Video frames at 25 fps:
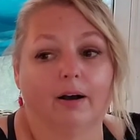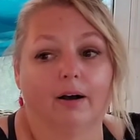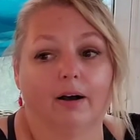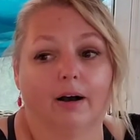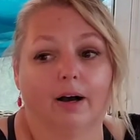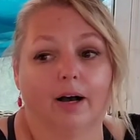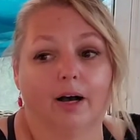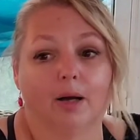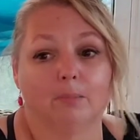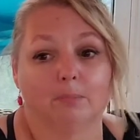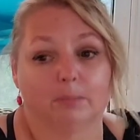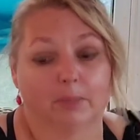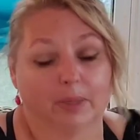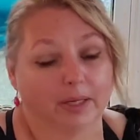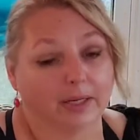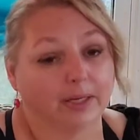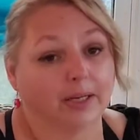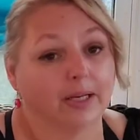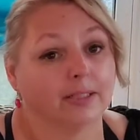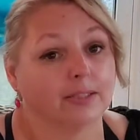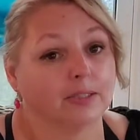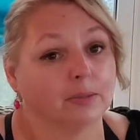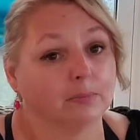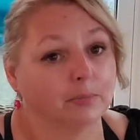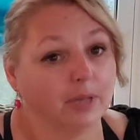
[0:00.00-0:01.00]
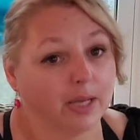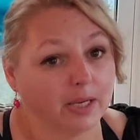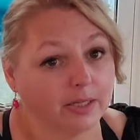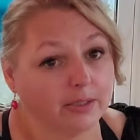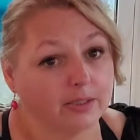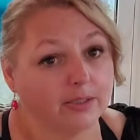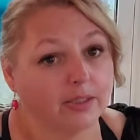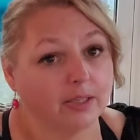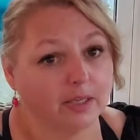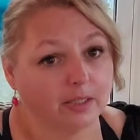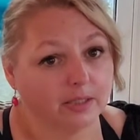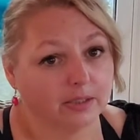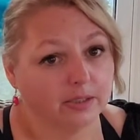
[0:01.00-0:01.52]
Um, got some
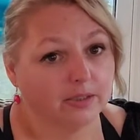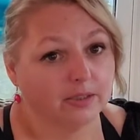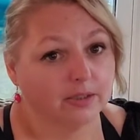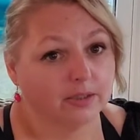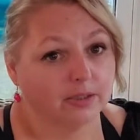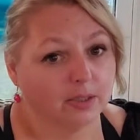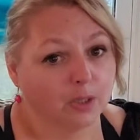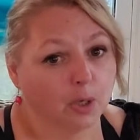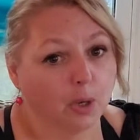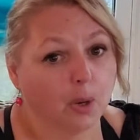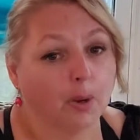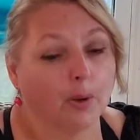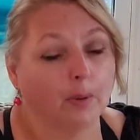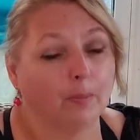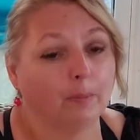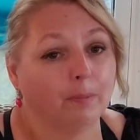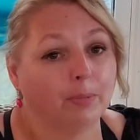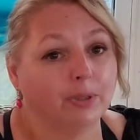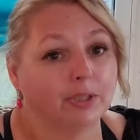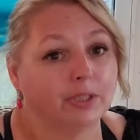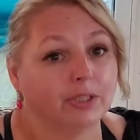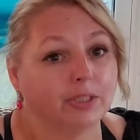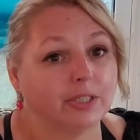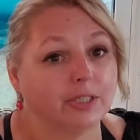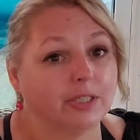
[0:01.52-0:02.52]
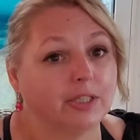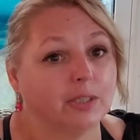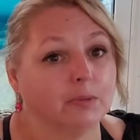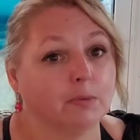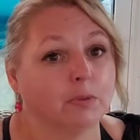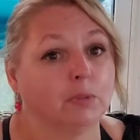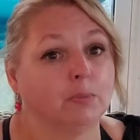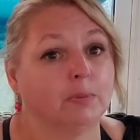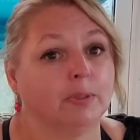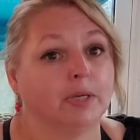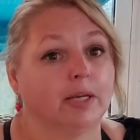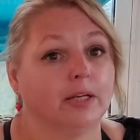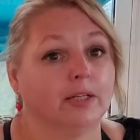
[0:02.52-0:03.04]
nice things, but she
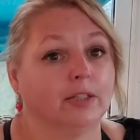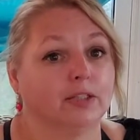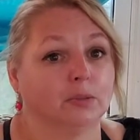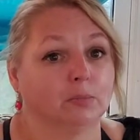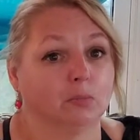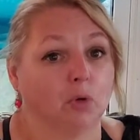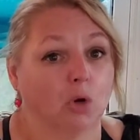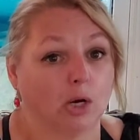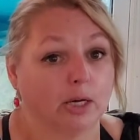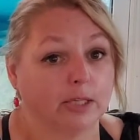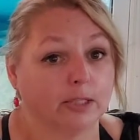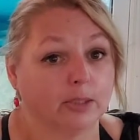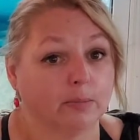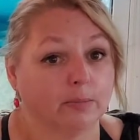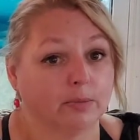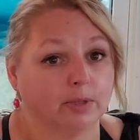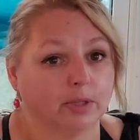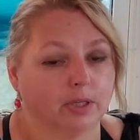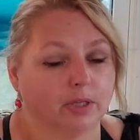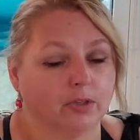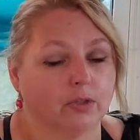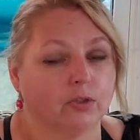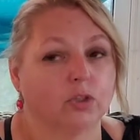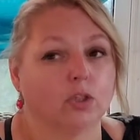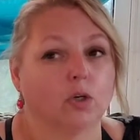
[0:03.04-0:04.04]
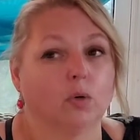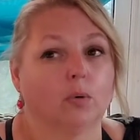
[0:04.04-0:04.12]
seems to be getting some awesome things.